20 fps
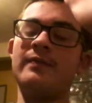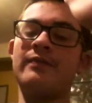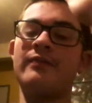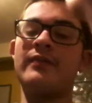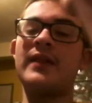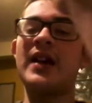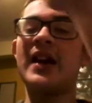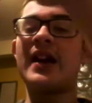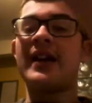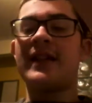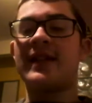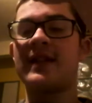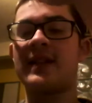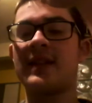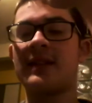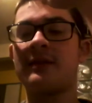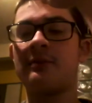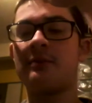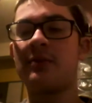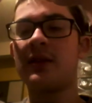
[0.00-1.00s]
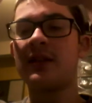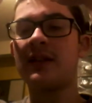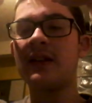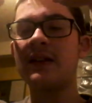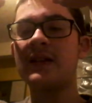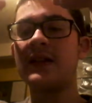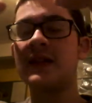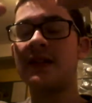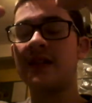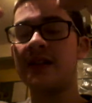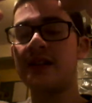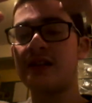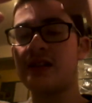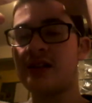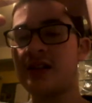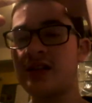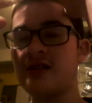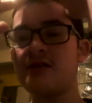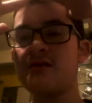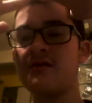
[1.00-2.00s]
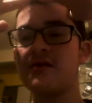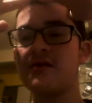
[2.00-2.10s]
Yes, but this is a new